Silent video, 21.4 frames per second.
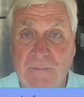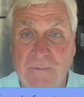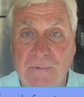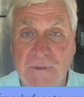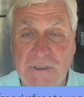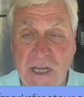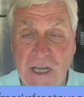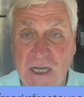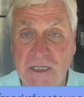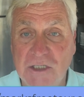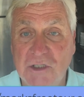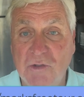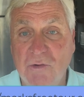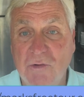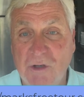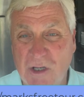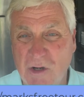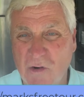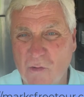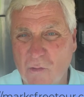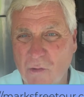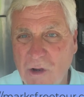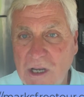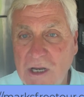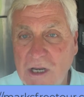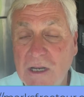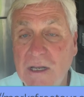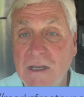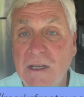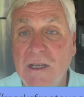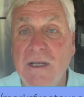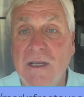text so you can
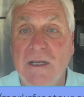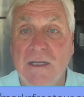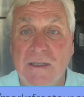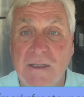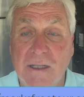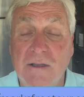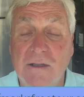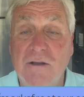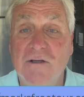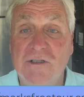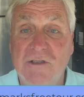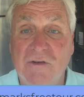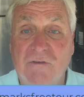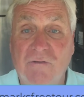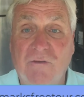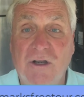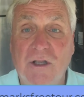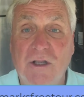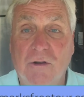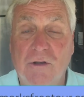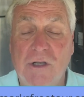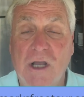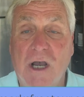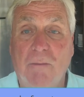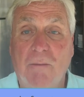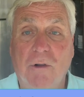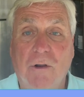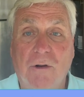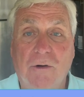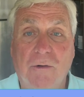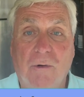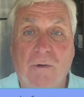read. Then there's a video down
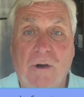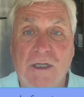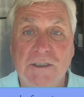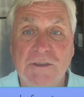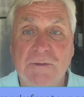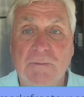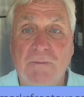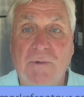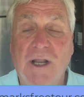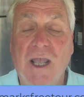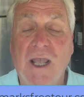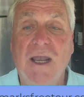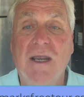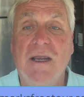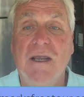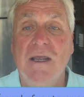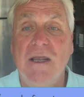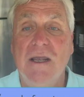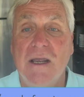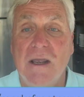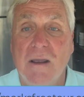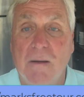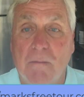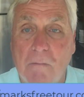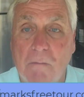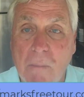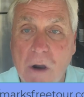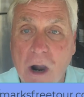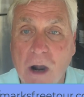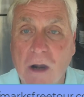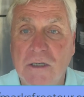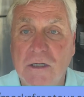below to watch. But hey,
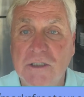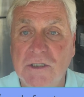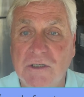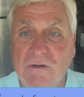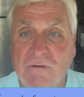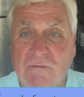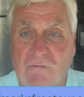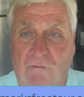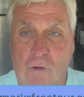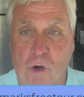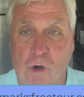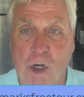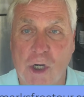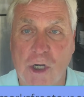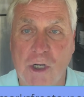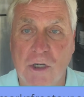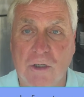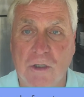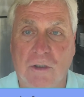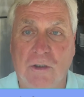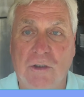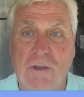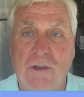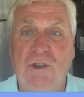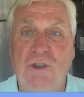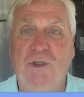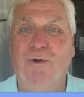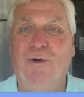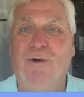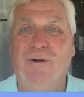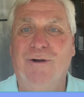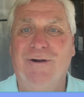
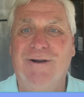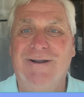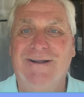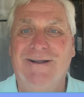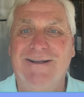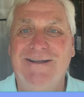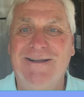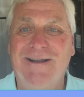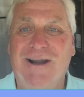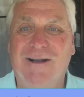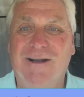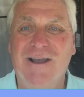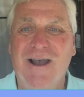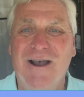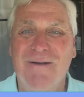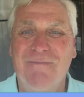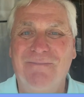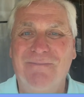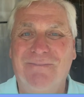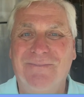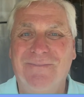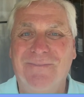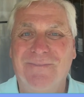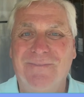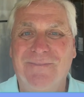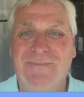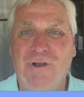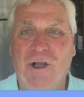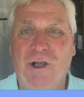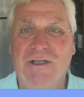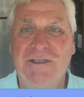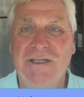MarksFreeTour.com.
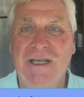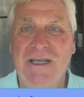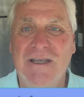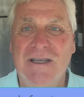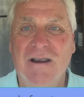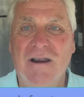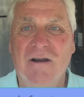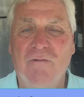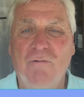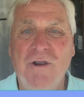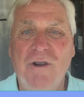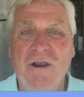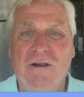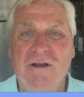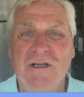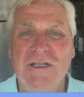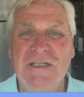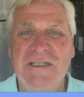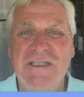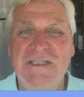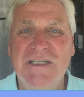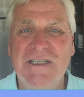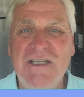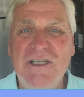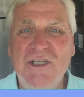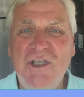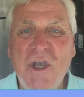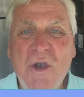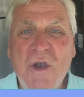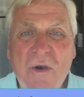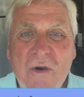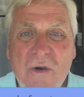Y'all take care. We are going to see
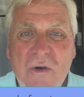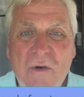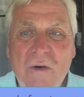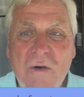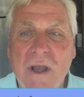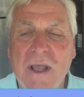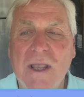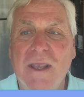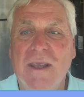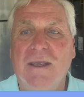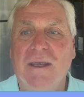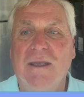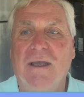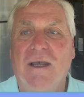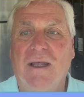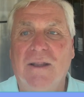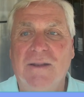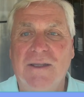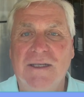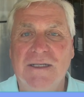you on the